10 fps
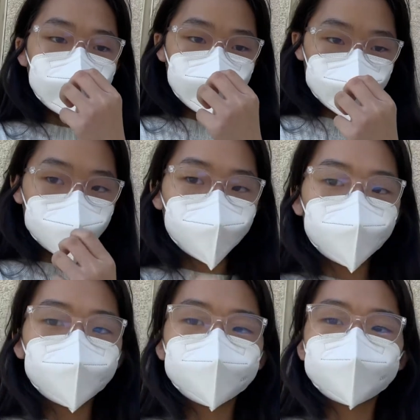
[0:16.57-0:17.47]

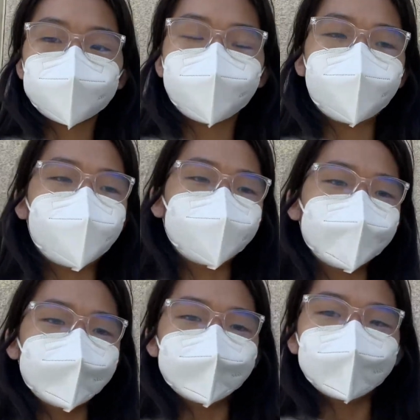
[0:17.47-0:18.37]
So yeah,
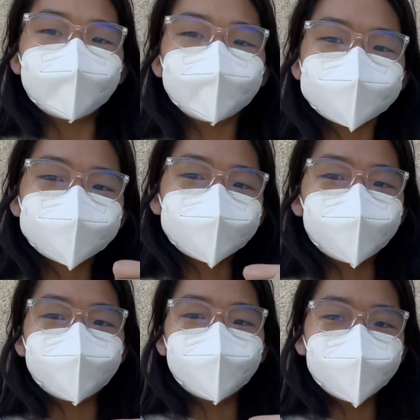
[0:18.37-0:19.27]
also
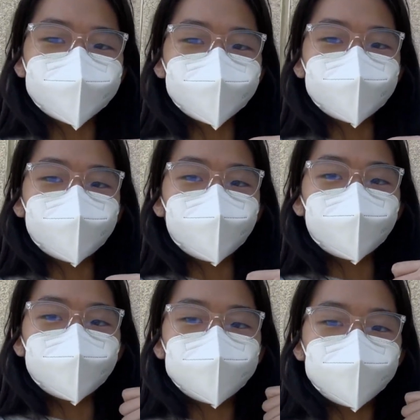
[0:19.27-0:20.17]
I'd like to
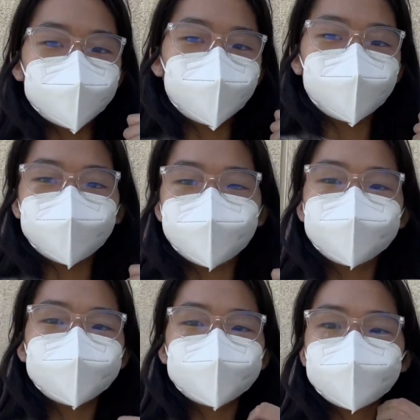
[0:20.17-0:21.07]
thank my
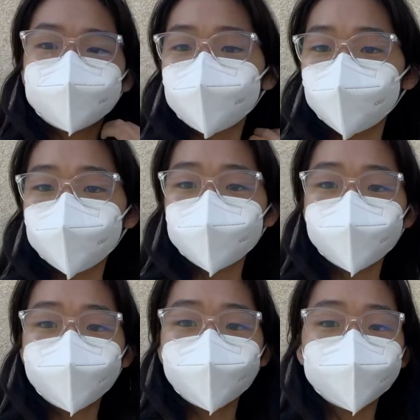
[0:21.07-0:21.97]
friends for helping
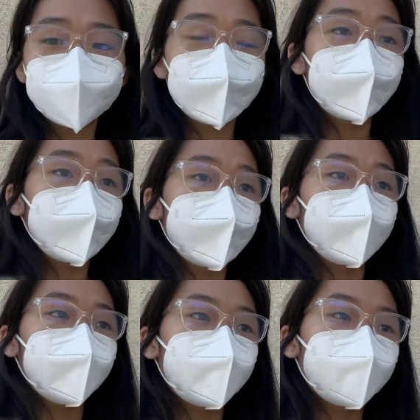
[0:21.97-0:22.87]
me out
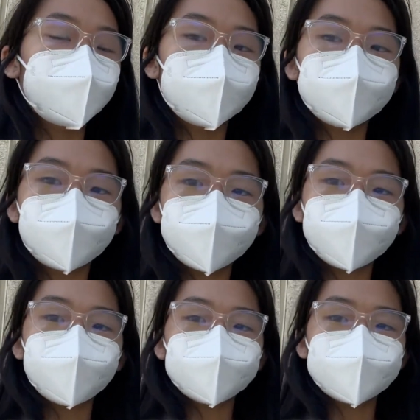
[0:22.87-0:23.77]
in a part of
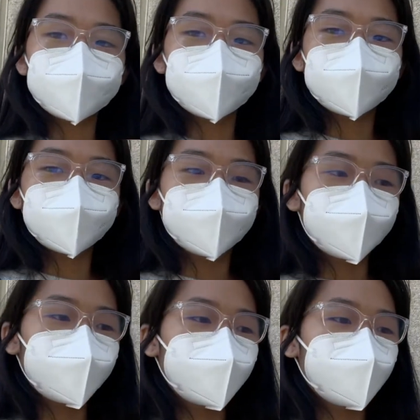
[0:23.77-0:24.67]
this, so
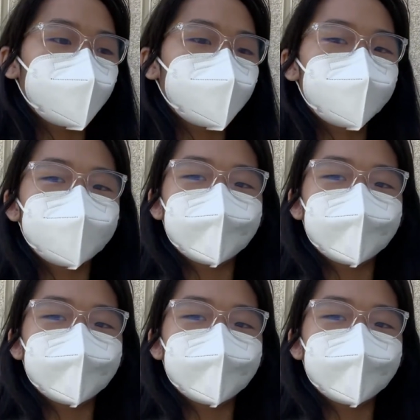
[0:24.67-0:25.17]
thank you.